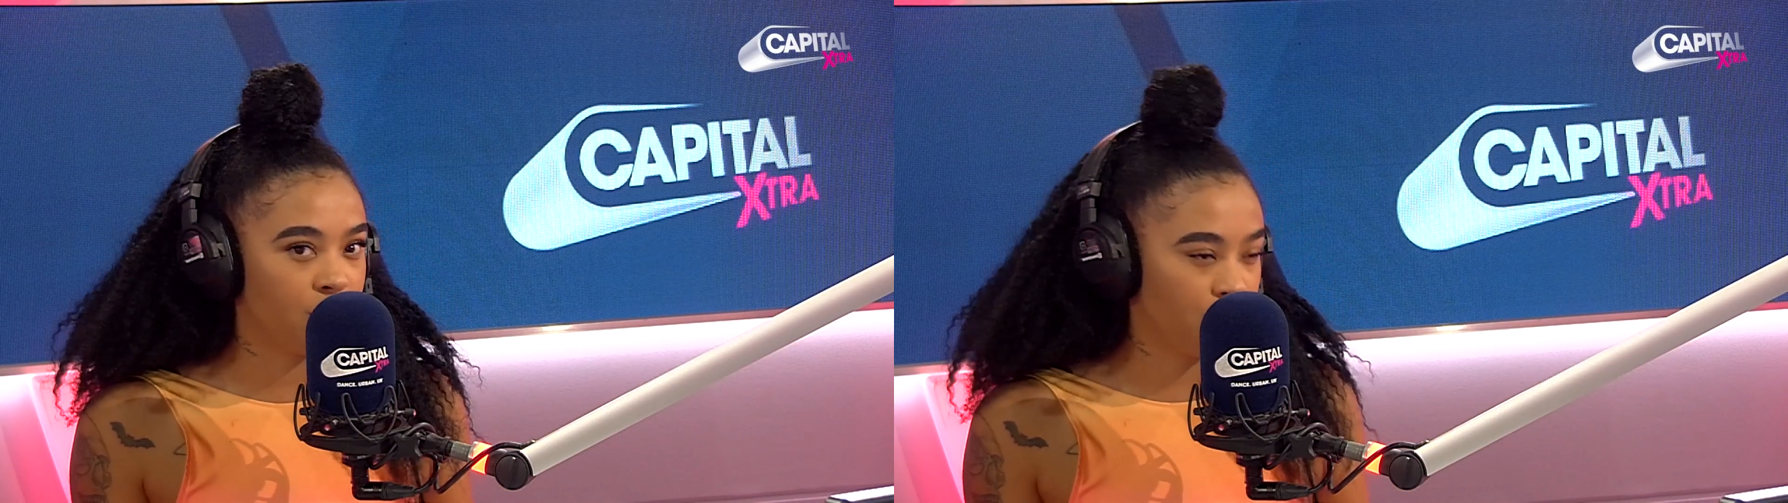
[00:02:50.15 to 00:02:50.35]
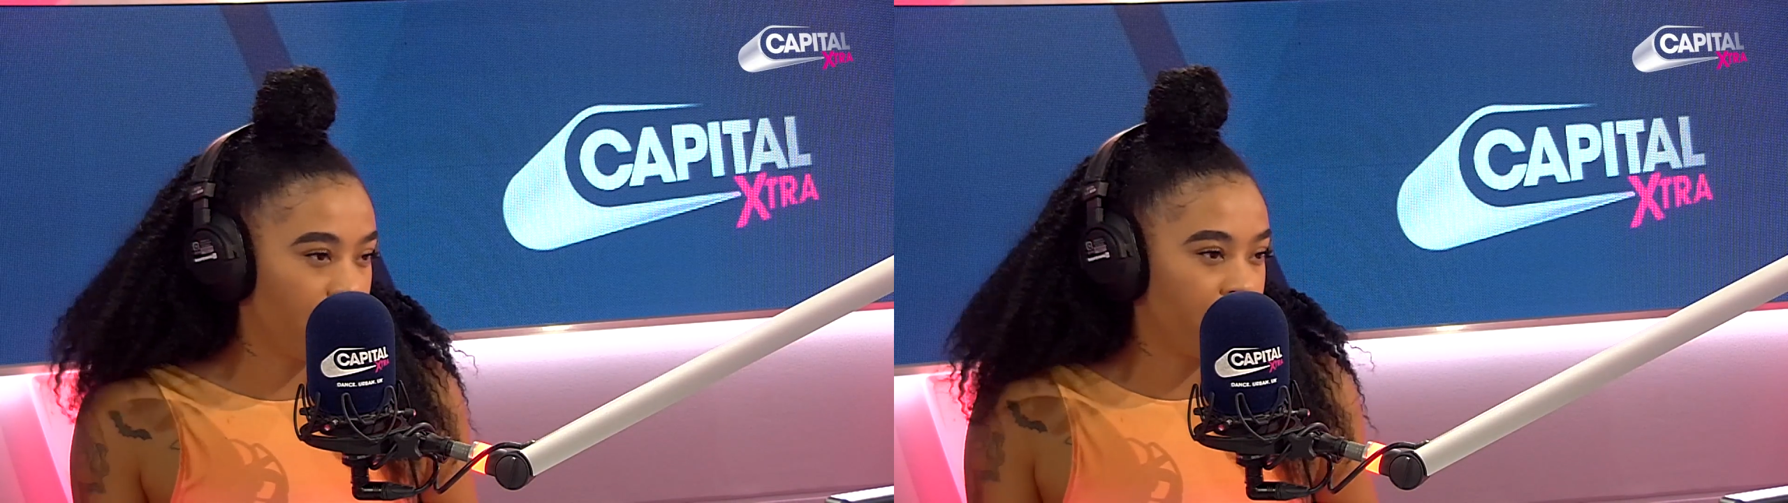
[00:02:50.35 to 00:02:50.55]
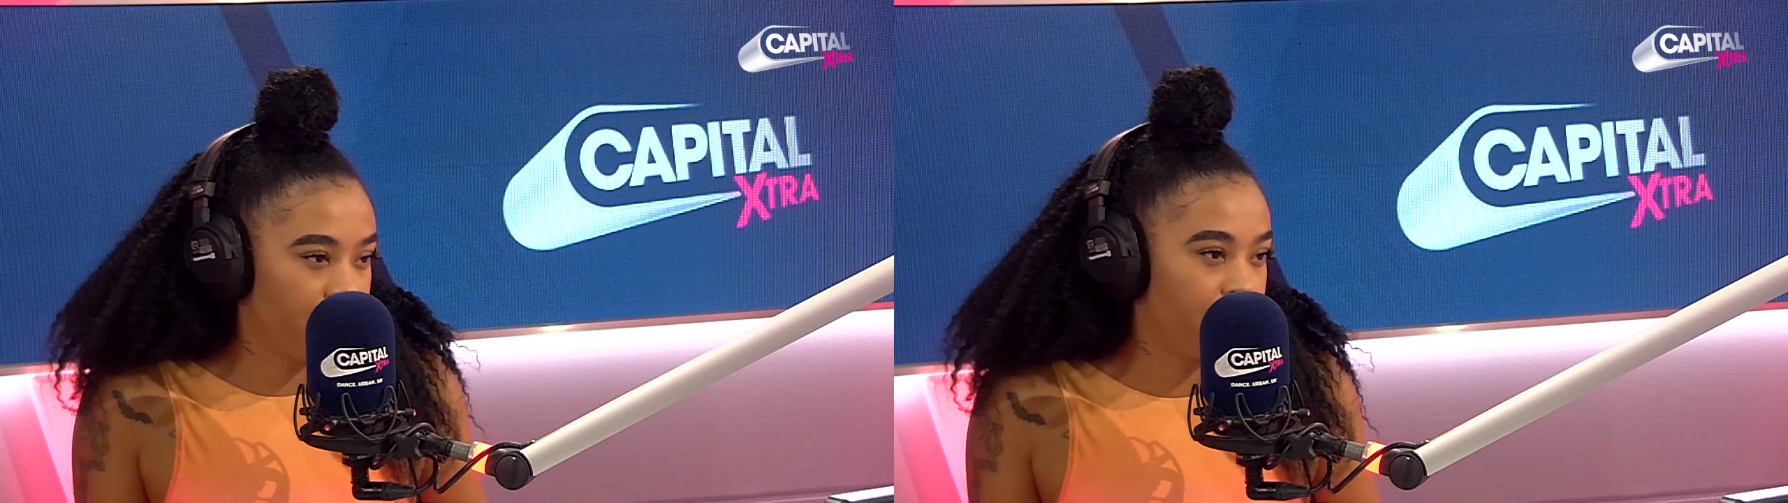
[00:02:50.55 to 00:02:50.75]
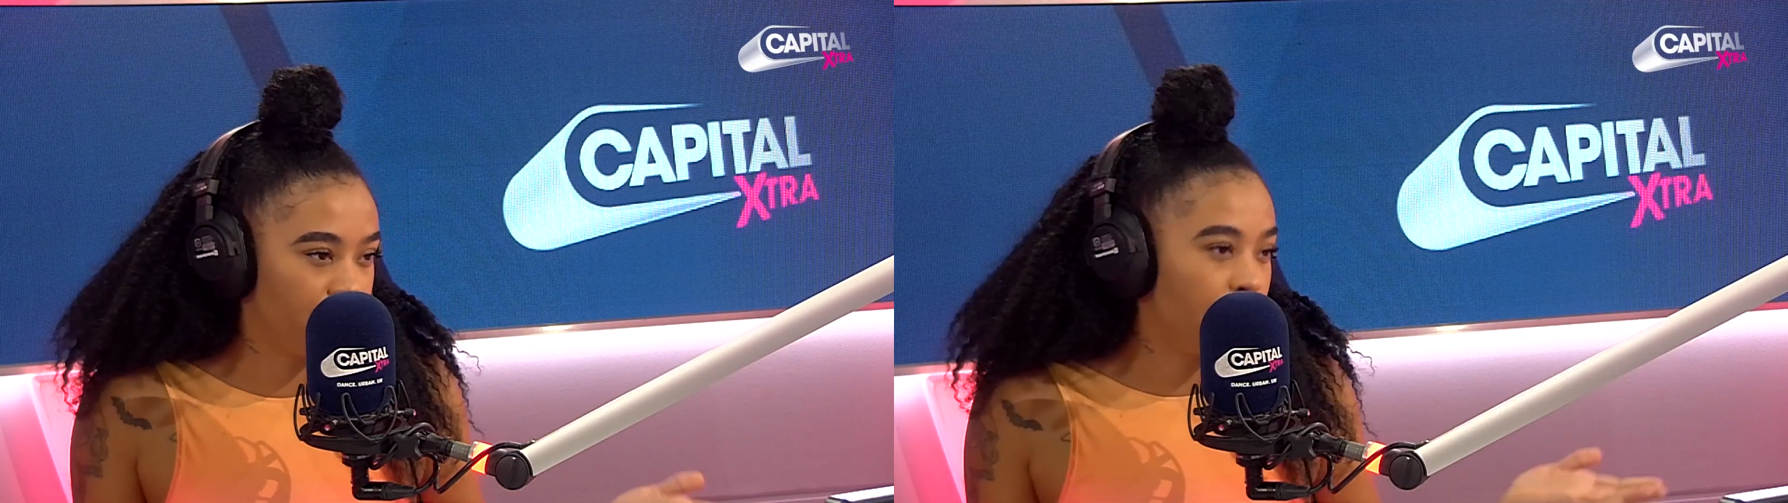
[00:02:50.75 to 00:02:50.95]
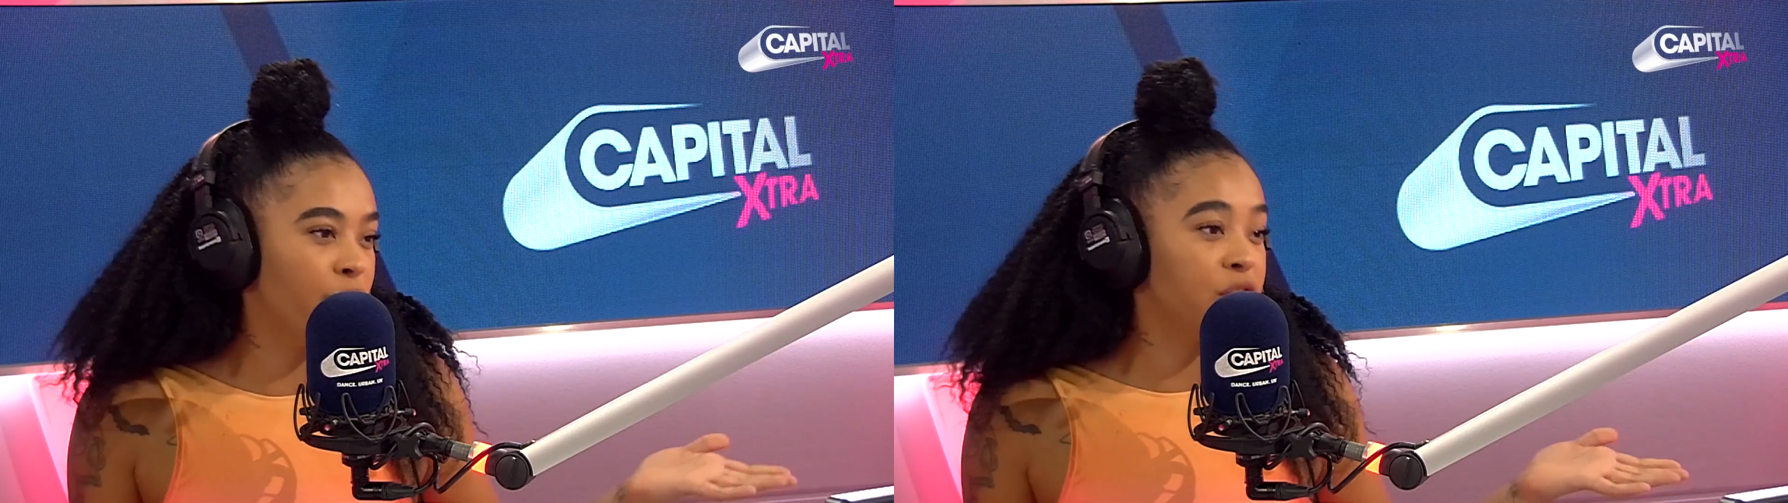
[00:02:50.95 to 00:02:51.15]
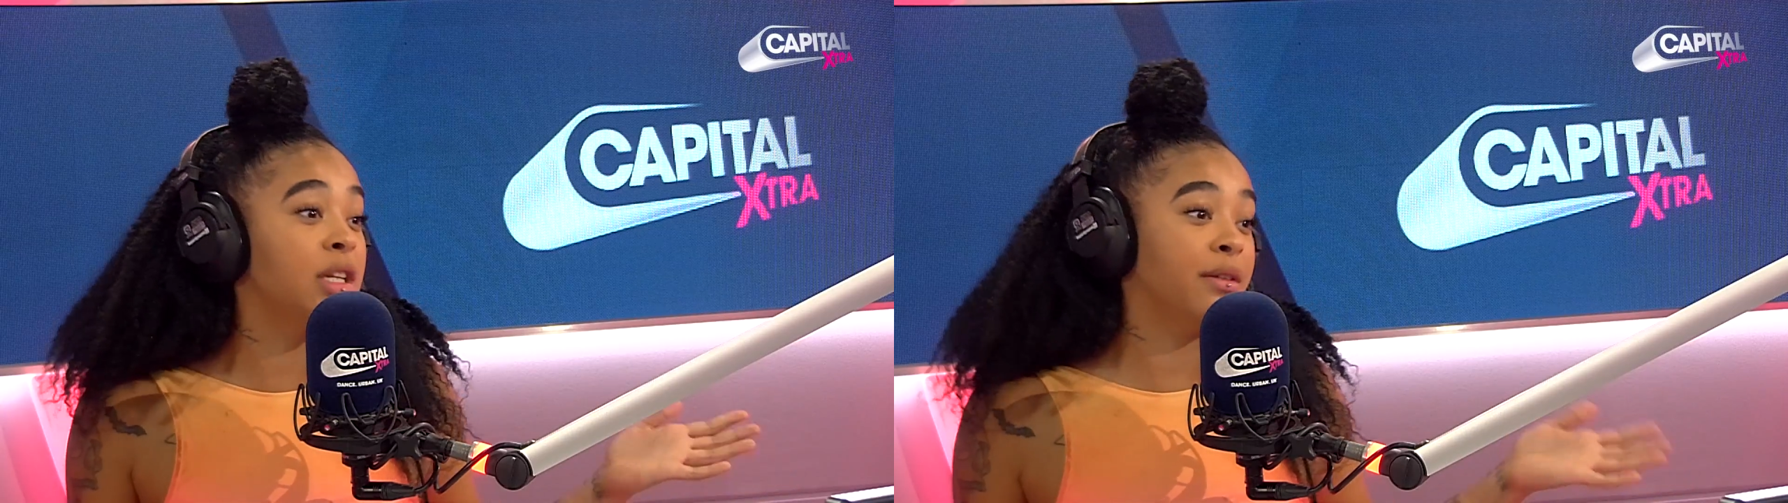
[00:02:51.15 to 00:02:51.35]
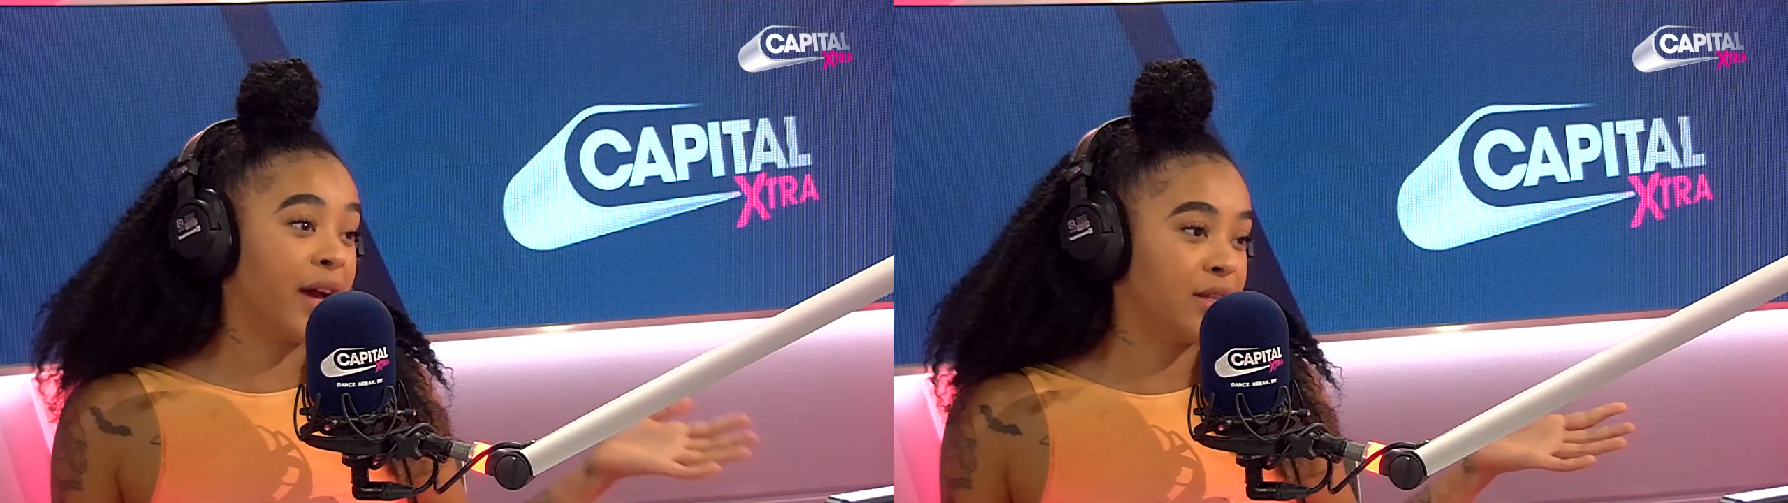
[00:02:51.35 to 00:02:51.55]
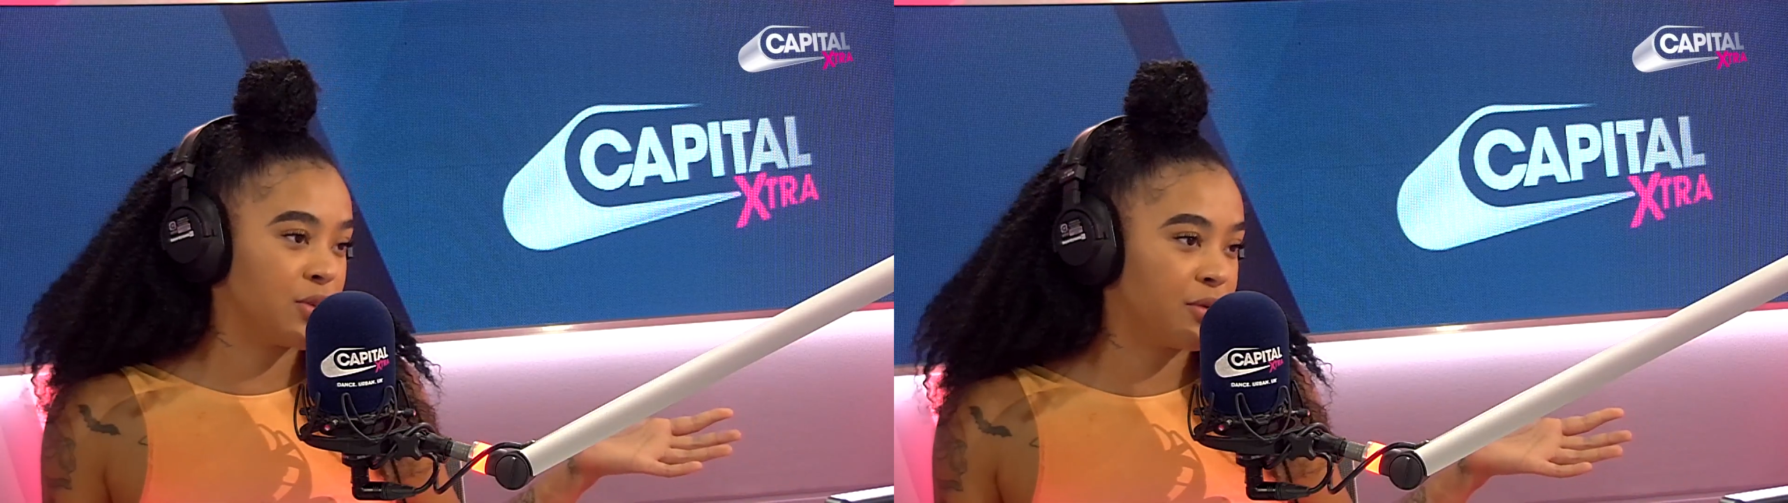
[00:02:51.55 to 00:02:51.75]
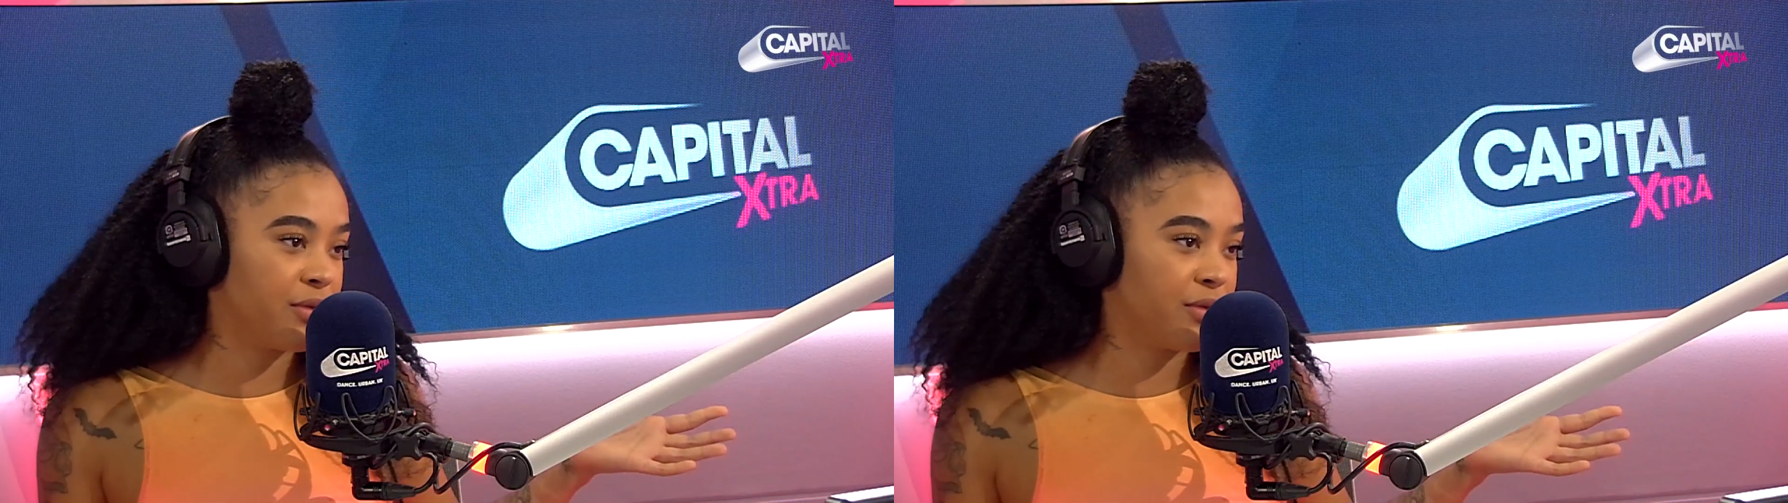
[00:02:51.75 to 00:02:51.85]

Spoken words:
you originally fans of.